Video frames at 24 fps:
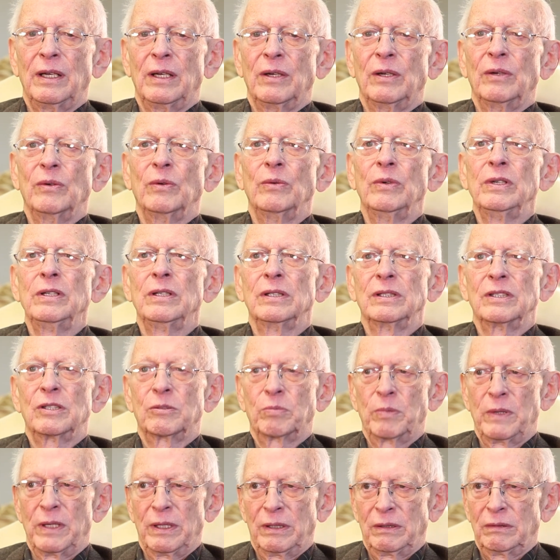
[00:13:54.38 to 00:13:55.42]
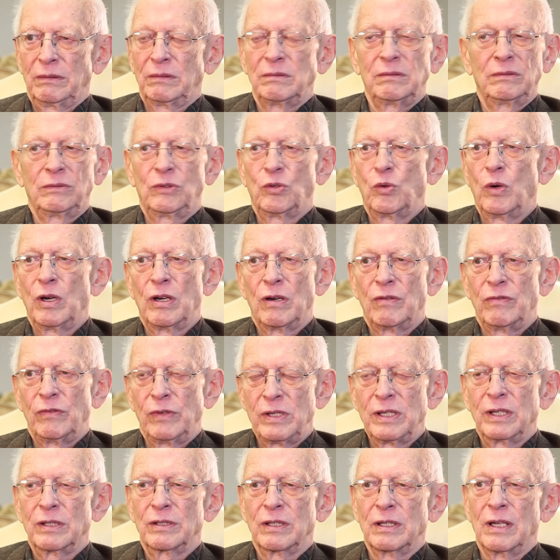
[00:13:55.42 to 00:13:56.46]
We had spent 12
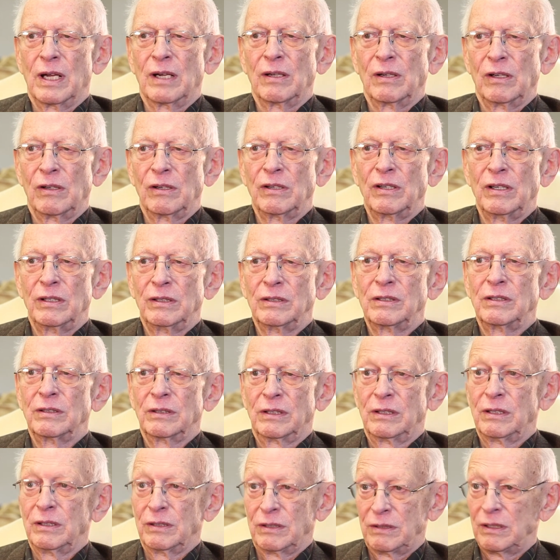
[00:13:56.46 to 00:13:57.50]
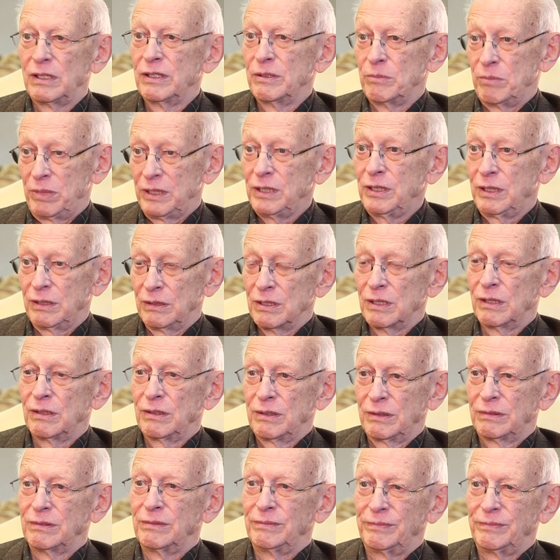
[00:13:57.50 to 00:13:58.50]
weeks now learning to kill and be killed